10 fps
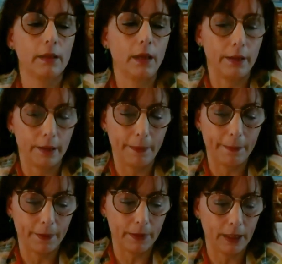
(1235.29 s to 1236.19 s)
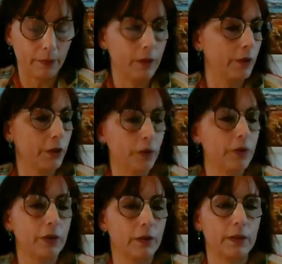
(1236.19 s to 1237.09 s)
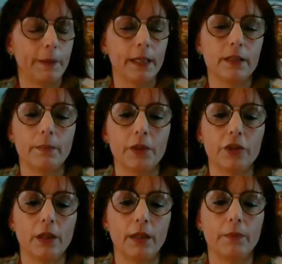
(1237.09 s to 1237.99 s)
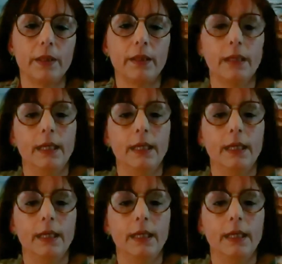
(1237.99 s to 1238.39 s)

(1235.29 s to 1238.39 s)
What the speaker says: other people that we're not used to spending so much time with,